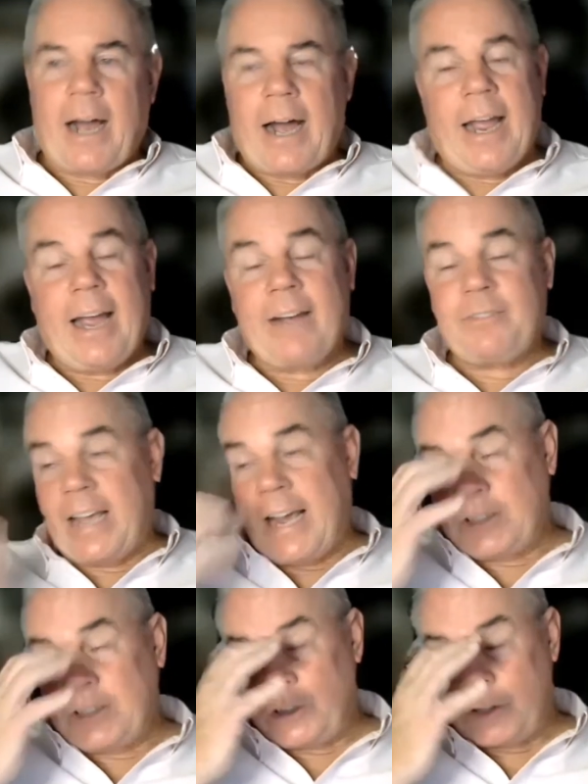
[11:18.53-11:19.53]
I have to
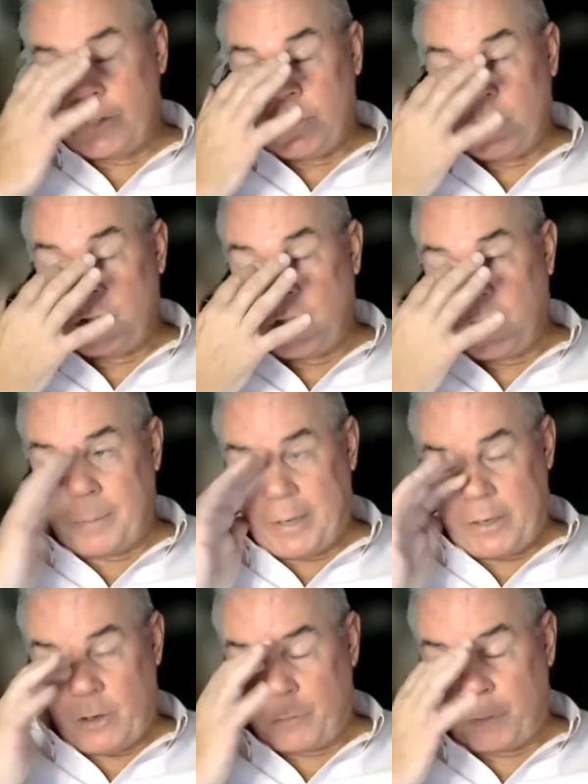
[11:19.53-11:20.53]
ask you, because you talk
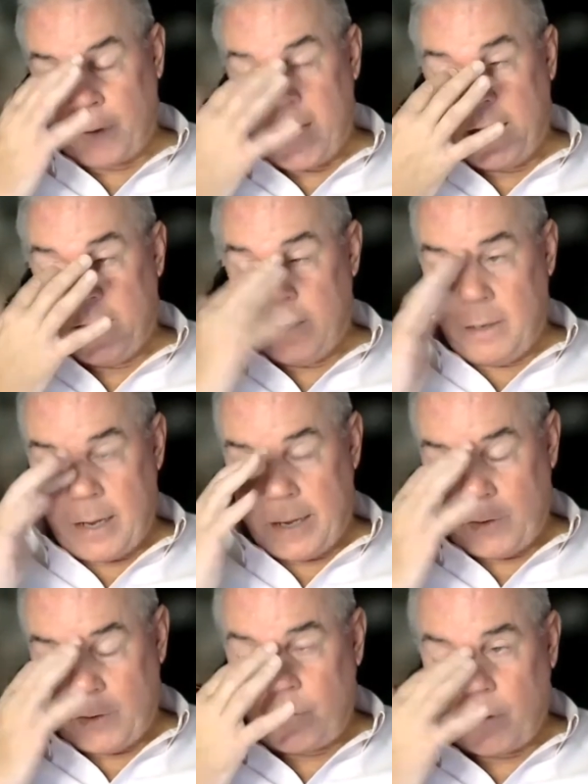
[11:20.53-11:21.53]
about your friend
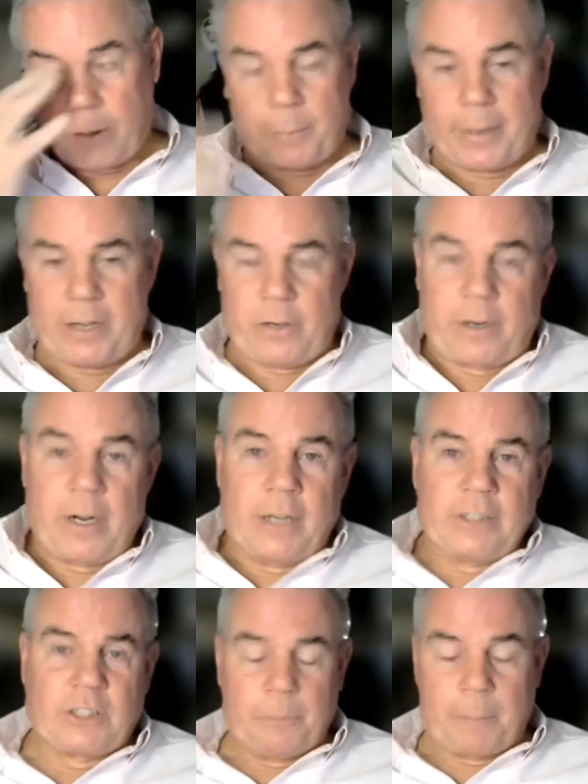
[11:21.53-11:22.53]
and you talk about your
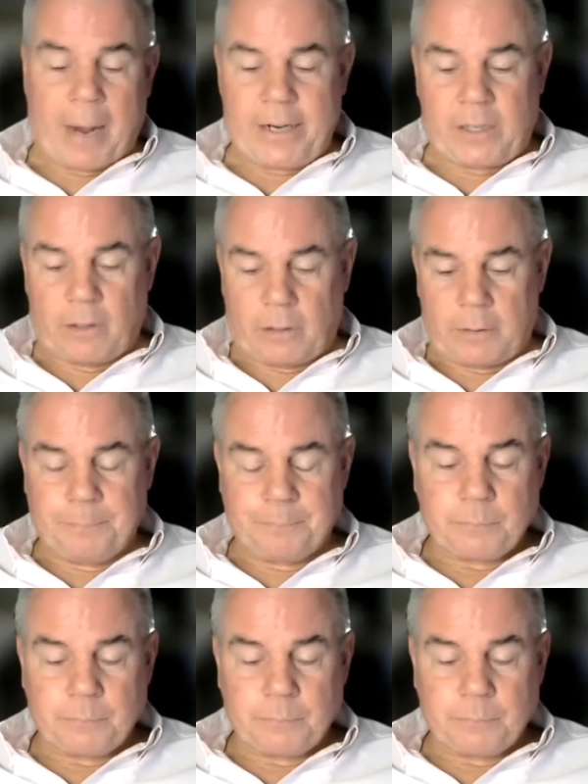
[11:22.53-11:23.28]
cousin Michael,